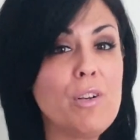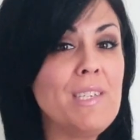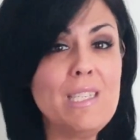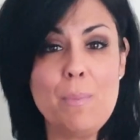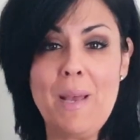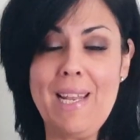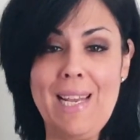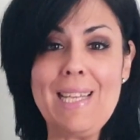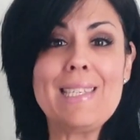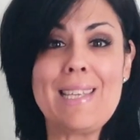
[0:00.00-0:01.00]

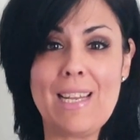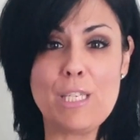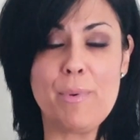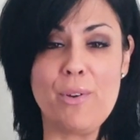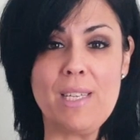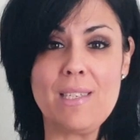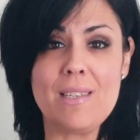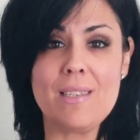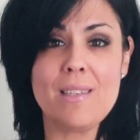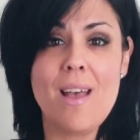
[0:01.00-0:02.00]
participating in said
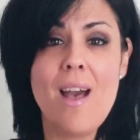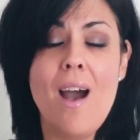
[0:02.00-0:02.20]
experiences.